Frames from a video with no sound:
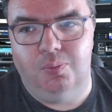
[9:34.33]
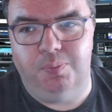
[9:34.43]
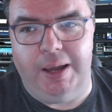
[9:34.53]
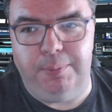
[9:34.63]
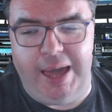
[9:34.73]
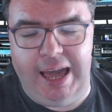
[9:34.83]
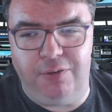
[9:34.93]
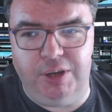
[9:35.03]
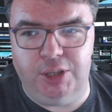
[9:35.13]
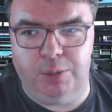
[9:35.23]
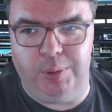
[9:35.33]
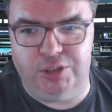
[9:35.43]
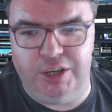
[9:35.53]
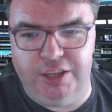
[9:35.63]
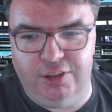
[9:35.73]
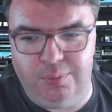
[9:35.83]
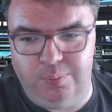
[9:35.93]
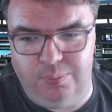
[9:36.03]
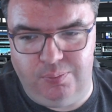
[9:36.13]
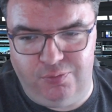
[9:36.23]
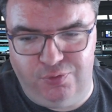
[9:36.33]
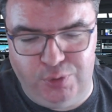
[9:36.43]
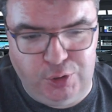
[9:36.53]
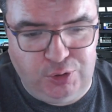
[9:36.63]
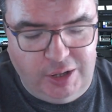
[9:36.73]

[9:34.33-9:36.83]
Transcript: by having their particular first